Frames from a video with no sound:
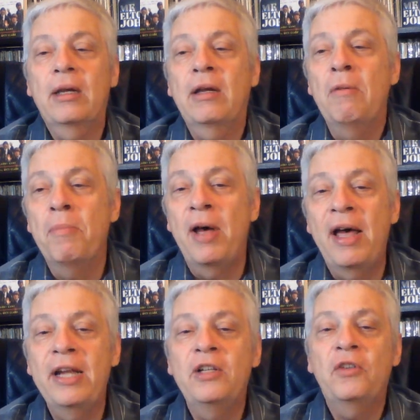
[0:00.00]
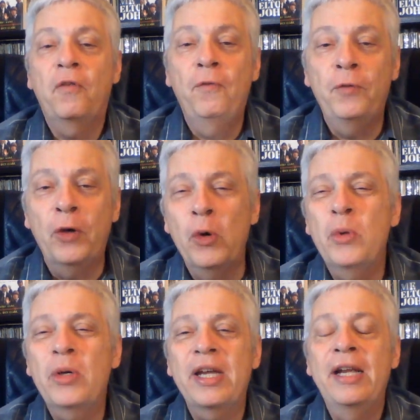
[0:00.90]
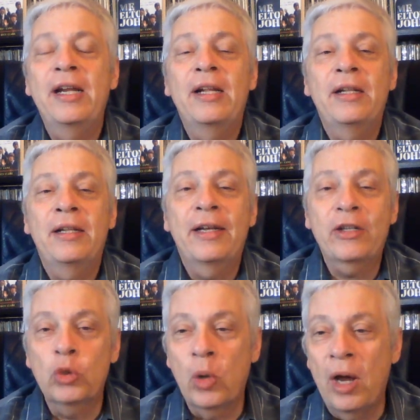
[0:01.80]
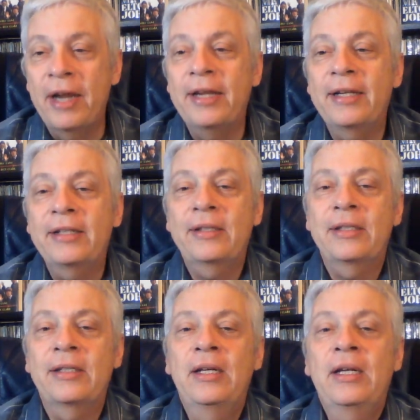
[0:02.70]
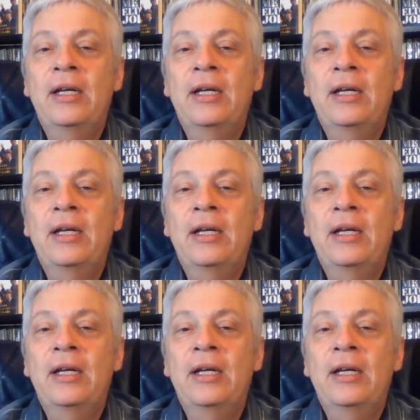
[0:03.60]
combines folk and electronics